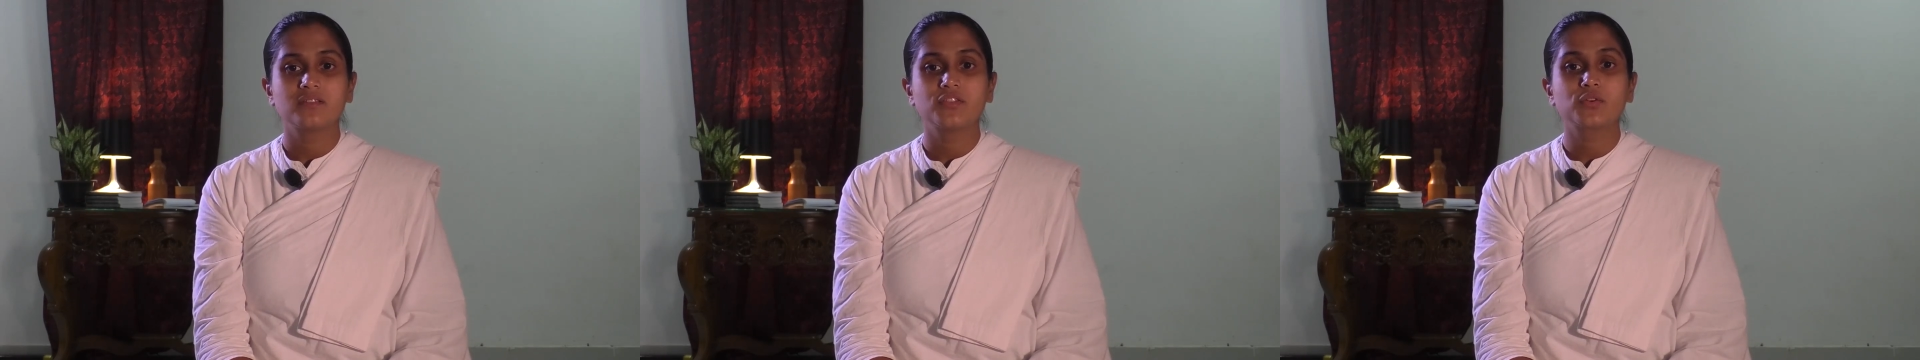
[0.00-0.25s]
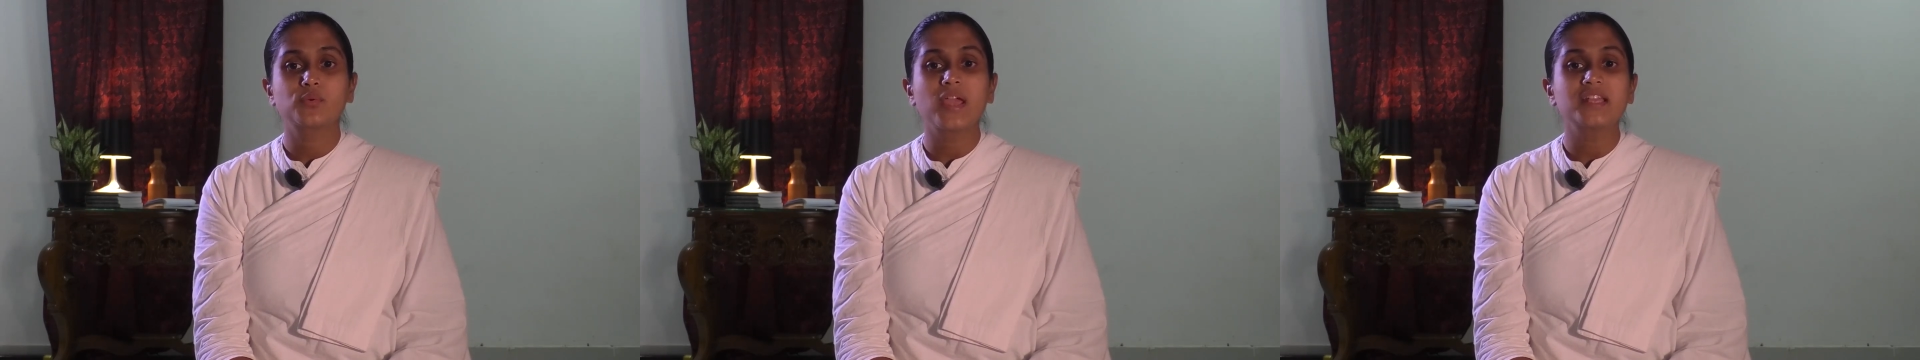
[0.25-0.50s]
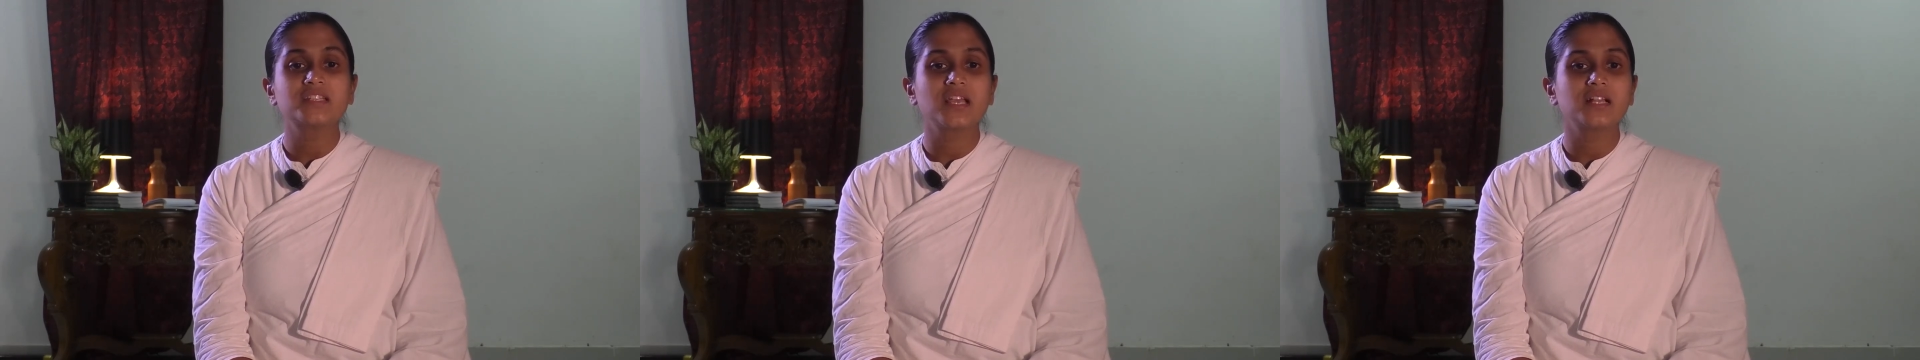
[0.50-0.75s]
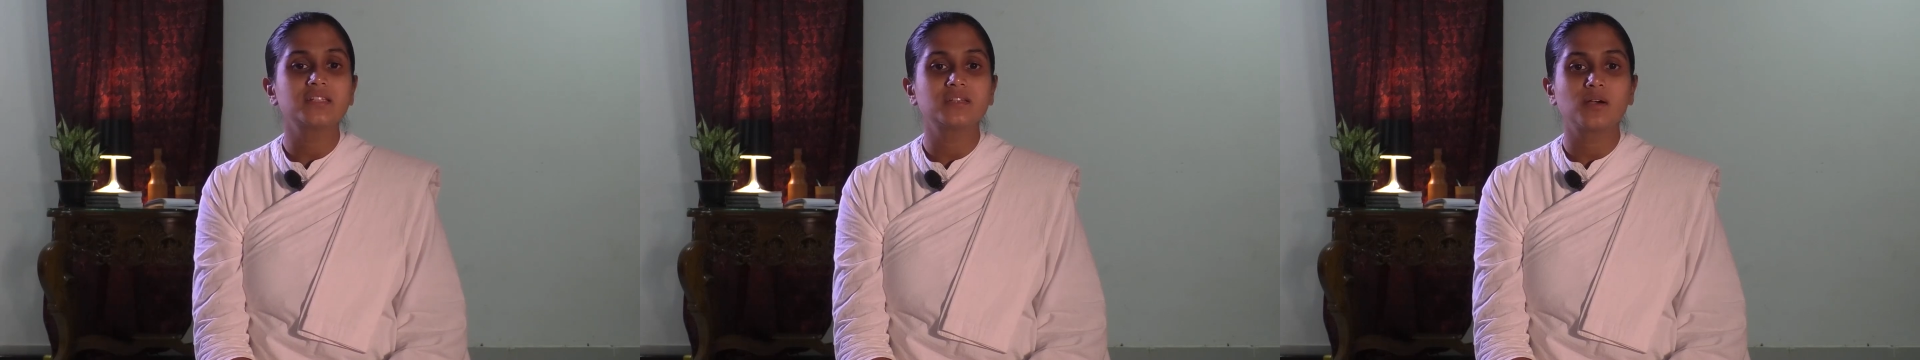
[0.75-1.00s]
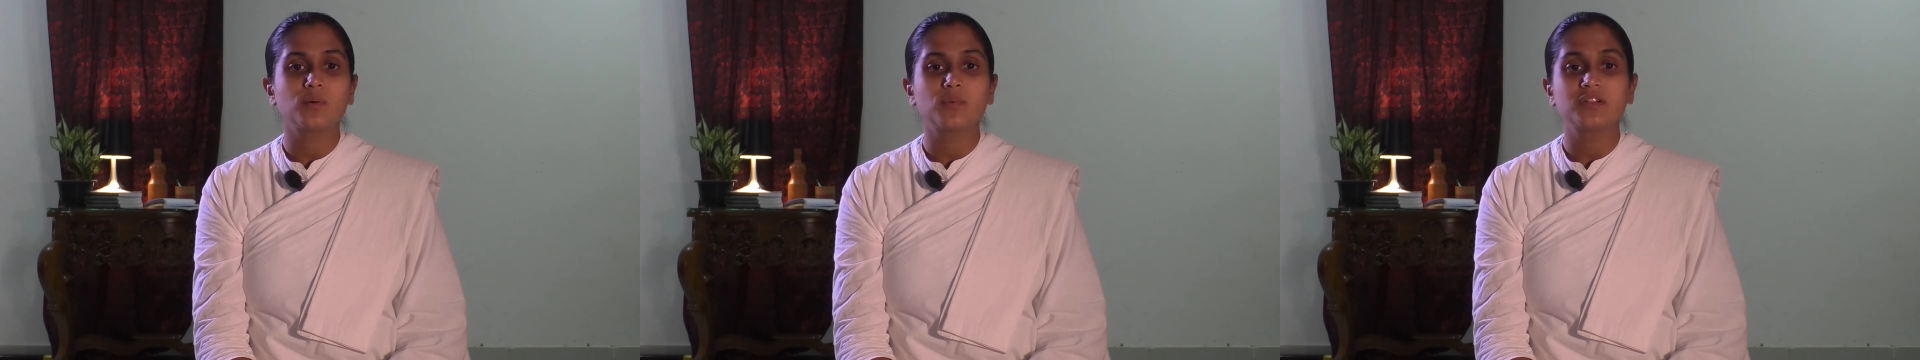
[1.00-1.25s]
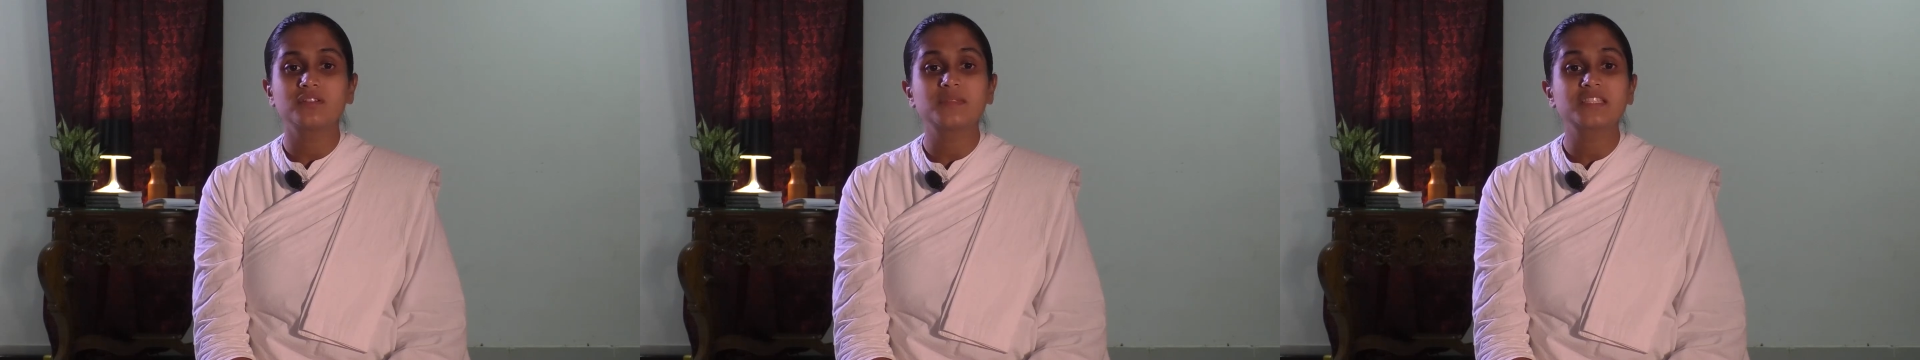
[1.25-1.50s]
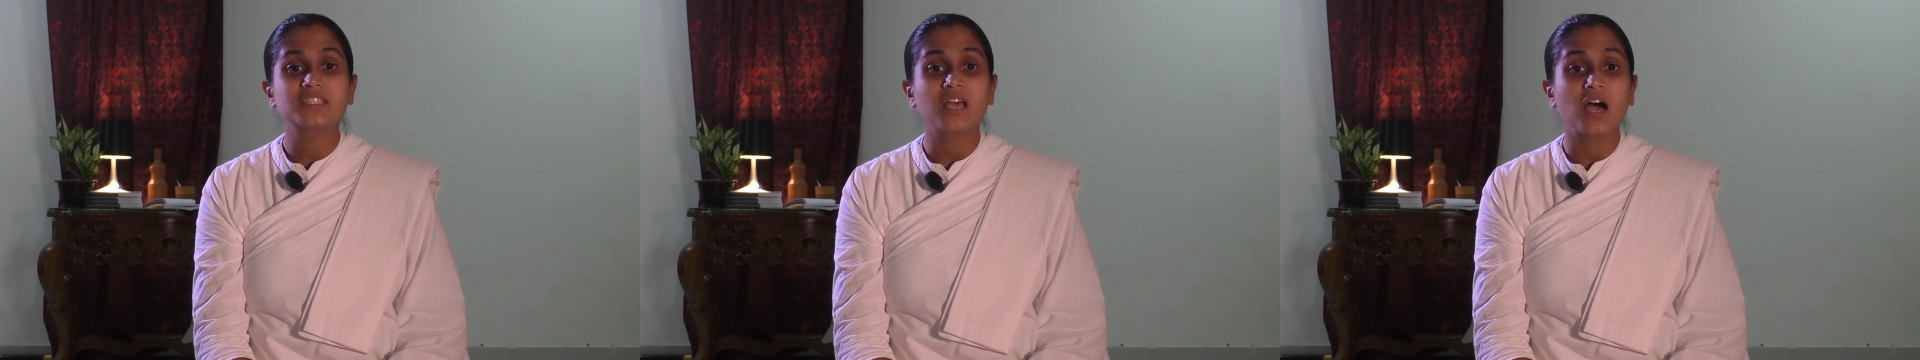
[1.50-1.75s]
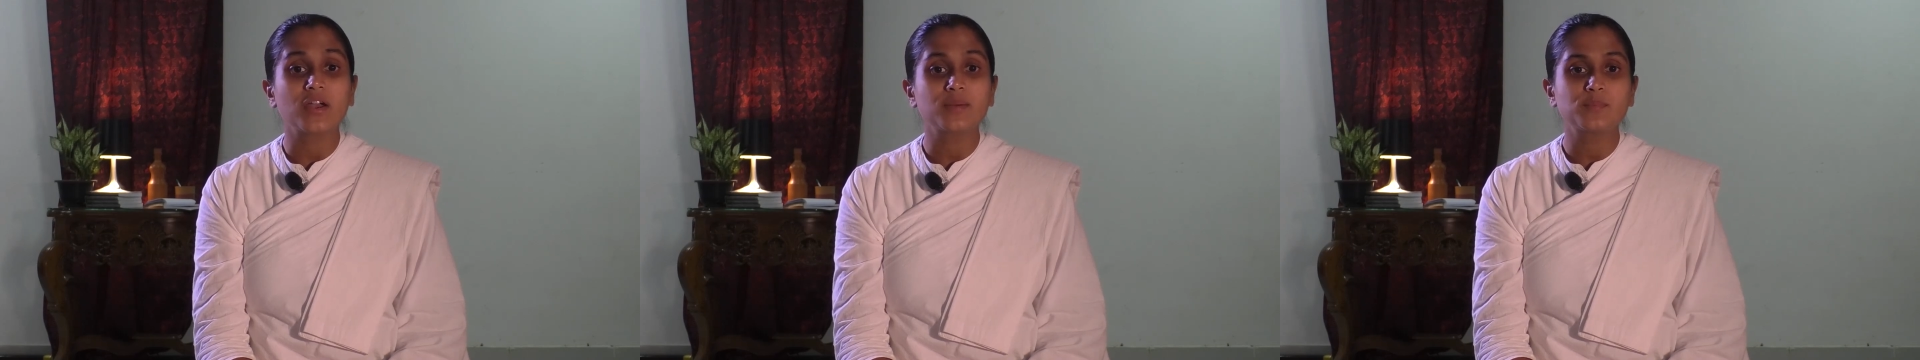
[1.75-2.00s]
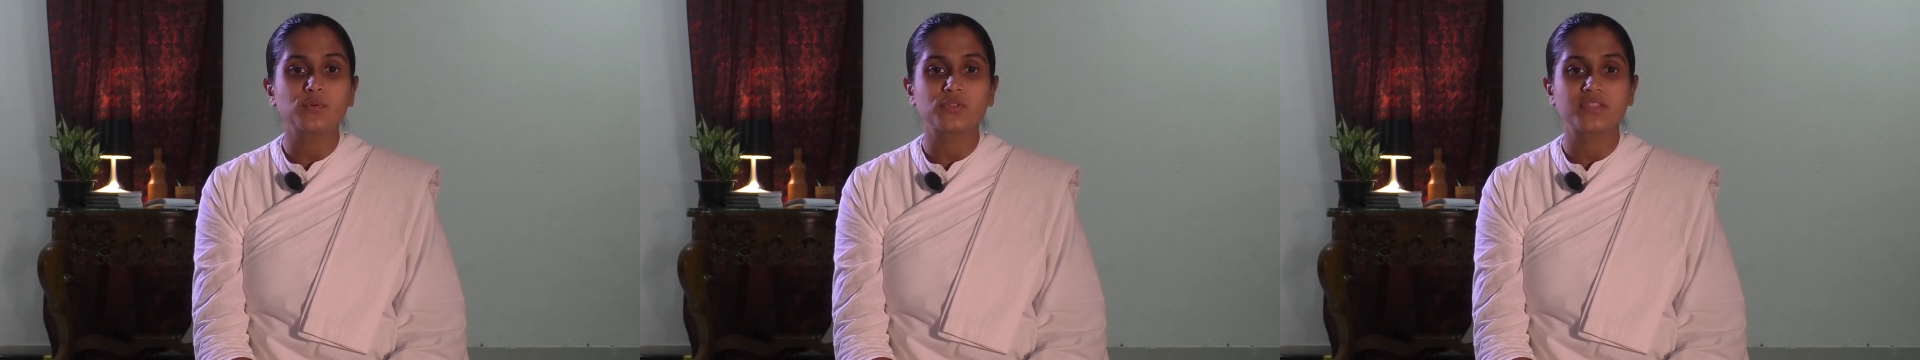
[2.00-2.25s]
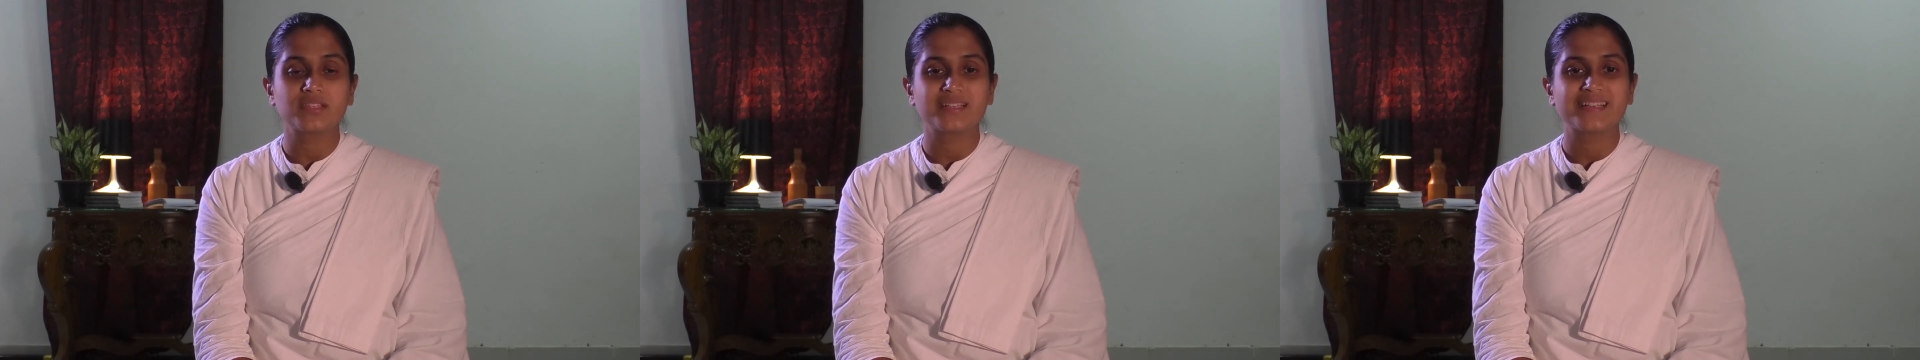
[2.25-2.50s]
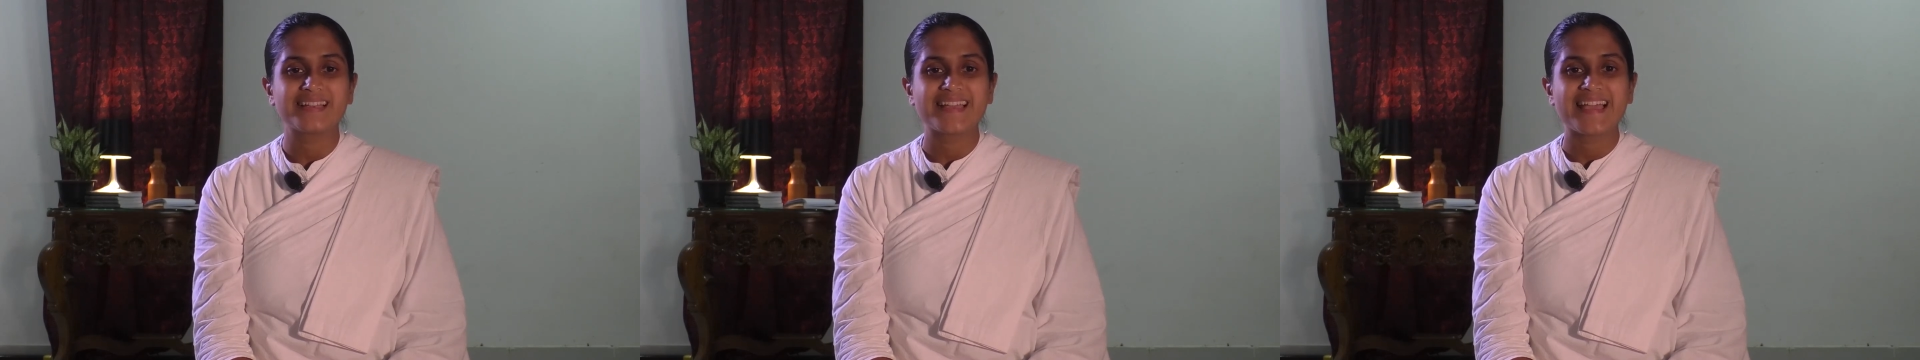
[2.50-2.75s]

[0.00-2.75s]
the great elder, Venerable Sariputta,